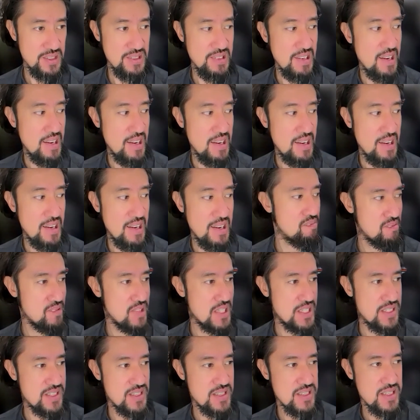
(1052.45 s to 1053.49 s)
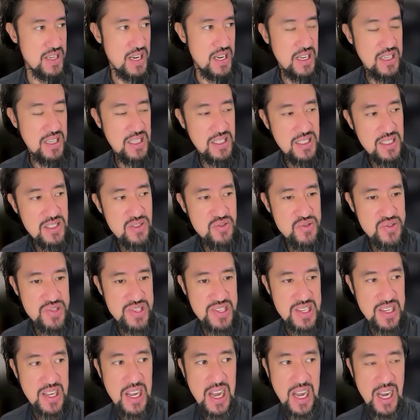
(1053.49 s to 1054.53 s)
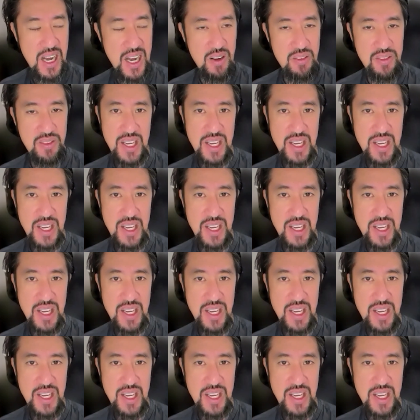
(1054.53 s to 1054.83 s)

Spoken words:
Now, it's kind of interesting how